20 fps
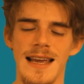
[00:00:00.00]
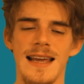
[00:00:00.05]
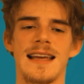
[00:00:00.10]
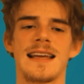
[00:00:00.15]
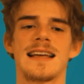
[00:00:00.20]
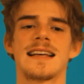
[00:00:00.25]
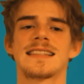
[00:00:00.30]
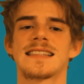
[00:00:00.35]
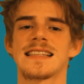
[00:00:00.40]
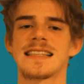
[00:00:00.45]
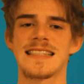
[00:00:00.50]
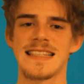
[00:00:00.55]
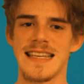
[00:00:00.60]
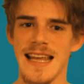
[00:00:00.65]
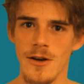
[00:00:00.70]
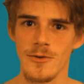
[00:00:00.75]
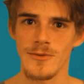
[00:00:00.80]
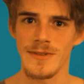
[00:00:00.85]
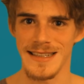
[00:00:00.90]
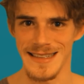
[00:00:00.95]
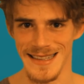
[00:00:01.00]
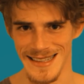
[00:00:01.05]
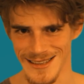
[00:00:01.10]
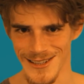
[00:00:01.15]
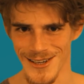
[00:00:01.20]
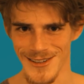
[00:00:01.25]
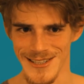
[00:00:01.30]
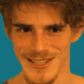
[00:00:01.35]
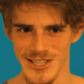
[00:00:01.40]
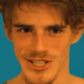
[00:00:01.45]
is astoundingly
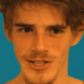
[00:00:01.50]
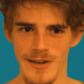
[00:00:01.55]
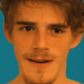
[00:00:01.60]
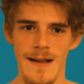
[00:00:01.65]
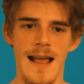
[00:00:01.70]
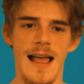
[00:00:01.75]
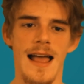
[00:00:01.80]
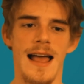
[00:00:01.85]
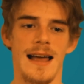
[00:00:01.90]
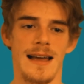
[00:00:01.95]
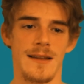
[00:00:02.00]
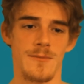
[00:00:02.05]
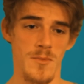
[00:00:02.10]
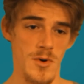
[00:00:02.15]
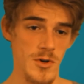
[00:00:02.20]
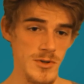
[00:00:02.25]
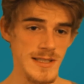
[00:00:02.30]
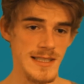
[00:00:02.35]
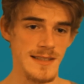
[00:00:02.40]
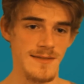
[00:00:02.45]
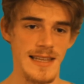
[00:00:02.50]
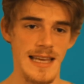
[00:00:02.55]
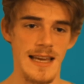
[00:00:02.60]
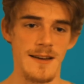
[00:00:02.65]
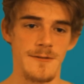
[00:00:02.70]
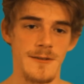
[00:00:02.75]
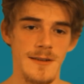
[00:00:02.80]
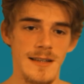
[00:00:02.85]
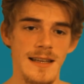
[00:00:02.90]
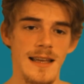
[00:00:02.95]
large, and most of the
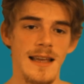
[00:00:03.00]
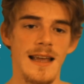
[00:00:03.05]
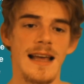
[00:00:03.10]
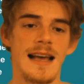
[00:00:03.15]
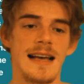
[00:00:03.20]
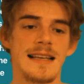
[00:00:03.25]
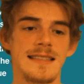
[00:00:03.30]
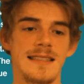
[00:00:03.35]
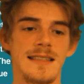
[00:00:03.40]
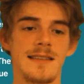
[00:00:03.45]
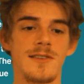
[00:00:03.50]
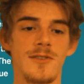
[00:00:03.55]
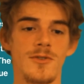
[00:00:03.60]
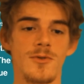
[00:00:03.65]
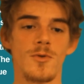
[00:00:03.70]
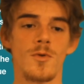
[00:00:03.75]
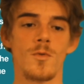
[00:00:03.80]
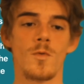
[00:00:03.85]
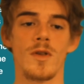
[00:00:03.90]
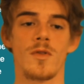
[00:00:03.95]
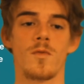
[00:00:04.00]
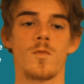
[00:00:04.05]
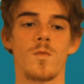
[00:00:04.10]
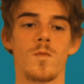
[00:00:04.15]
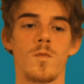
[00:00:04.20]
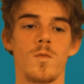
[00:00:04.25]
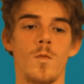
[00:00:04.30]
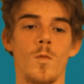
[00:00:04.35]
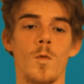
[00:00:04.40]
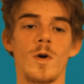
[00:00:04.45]
effort has to do with
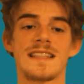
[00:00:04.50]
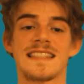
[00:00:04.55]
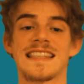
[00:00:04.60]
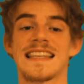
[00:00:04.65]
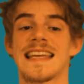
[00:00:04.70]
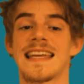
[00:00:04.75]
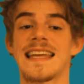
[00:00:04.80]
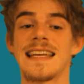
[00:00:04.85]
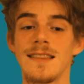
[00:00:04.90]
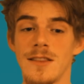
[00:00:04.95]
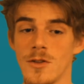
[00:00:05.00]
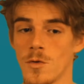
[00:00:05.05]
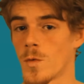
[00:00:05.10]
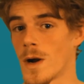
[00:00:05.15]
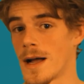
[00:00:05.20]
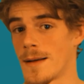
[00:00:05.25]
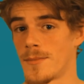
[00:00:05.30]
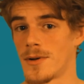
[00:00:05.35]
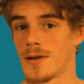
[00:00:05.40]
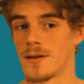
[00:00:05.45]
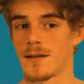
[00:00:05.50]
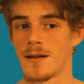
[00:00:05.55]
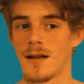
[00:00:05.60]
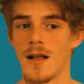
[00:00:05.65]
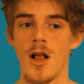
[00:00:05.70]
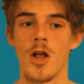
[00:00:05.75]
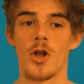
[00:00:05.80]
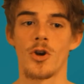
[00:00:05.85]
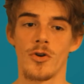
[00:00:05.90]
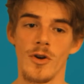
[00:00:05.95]
what's in the web,
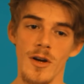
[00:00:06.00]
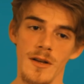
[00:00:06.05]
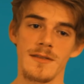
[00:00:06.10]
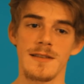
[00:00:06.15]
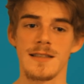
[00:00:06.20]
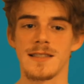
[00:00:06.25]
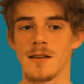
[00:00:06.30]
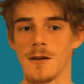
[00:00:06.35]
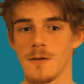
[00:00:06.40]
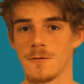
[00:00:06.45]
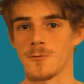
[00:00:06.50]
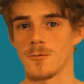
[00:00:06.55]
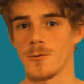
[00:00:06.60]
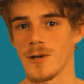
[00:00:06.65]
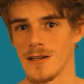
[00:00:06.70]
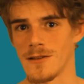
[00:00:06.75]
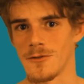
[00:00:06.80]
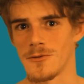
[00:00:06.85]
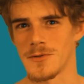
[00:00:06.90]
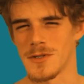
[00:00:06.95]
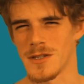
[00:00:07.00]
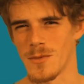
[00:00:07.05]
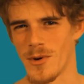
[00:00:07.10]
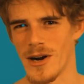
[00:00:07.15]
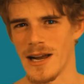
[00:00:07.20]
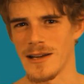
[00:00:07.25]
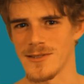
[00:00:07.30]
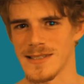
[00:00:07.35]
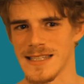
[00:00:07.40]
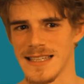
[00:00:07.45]
not the software used to
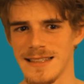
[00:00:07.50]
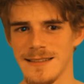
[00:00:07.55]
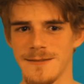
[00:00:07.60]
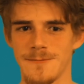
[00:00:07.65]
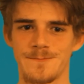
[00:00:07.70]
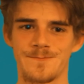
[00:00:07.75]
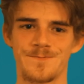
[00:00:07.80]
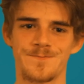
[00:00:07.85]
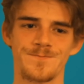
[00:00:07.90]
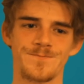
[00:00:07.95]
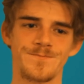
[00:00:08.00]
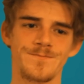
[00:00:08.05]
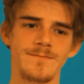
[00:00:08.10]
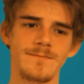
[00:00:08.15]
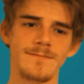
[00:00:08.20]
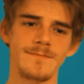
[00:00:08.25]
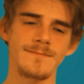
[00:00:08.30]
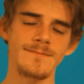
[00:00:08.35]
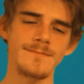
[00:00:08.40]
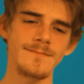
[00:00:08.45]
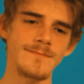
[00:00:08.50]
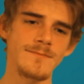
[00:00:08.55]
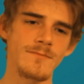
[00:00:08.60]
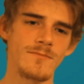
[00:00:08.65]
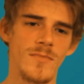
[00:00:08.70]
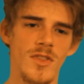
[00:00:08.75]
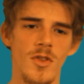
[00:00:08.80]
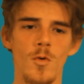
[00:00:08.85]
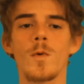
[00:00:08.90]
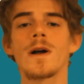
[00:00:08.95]
browse it.
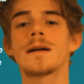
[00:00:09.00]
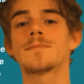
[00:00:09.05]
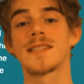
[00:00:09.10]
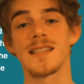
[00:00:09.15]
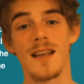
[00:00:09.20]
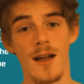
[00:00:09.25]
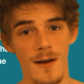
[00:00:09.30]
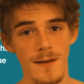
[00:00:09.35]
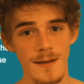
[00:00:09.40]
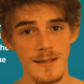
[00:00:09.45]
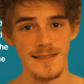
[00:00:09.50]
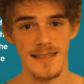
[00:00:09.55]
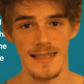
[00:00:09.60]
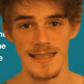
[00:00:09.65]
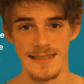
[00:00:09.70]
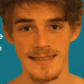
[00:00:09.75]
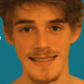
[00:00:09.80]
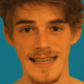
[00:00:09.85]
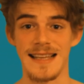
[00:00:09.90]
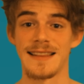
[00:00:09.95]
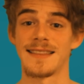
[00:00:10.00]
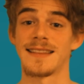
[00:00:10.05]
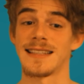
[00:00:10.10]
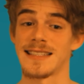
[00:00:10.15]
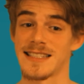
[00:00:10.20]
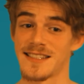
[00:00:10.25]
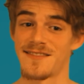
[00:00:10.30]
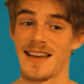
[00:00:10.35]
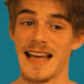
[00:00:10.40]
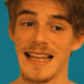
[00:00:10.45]
The web's content and
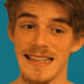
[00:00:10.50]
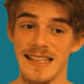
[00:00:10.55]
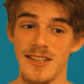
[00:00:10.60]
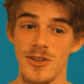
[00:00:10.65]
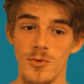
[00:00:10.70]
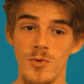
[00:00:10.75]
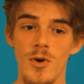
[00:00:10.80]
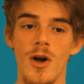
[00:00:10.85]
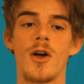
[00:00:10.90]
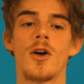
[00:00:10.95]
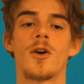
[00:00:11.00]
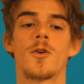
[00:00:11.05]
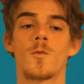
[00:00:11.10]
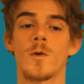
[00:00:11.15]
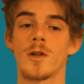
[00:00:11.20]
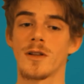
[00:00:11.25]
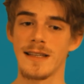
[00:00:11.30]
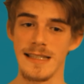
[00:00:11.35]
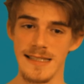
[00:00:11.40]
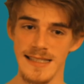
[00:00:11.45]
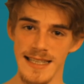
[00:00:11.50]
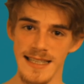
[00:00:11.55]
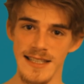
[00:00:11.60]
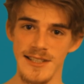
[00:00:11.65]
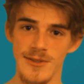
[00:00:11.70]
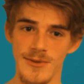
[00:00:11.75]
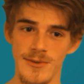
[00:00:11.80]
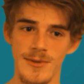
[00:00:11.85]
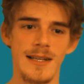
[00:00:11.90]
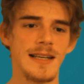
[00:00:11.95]
thus value will
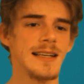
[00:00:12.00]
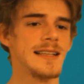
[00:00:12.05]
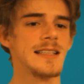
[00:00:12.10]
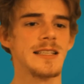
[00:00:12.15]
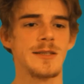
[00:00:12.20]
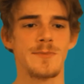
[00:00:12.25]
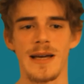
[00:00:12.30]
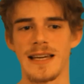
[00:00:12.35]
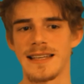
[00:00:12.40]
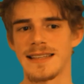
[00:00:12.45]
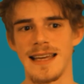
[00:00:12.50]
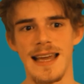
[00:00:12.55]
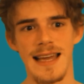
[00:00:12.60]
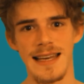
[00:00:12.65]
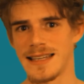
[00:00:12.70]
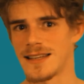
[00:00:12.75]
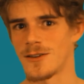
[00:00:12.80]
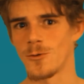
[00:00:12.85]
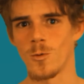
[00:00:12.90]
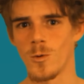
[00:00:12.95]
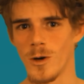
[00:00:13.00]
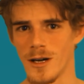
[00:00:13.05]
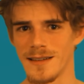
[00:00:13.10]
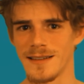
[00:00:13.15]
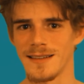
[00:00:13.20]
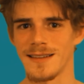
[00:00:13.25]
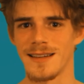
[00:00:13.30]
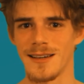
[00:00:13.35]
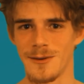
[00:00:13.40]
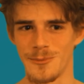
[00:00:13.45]
continue despite any
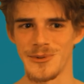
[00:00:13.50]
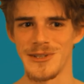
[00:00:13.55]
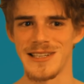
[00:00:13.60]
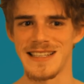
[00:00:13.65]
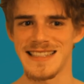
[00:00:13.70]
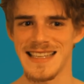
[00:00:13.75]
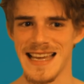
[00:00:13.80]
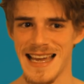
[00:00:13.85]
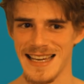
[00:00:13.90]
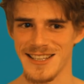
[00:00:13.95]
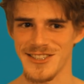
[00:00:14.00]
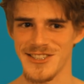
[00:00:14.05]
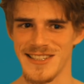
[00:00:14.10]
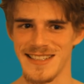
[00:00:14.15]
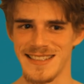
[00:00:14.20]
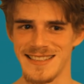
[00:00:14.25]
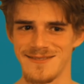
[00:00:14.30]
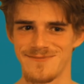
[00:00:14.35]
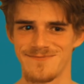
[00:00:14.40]
one company's action.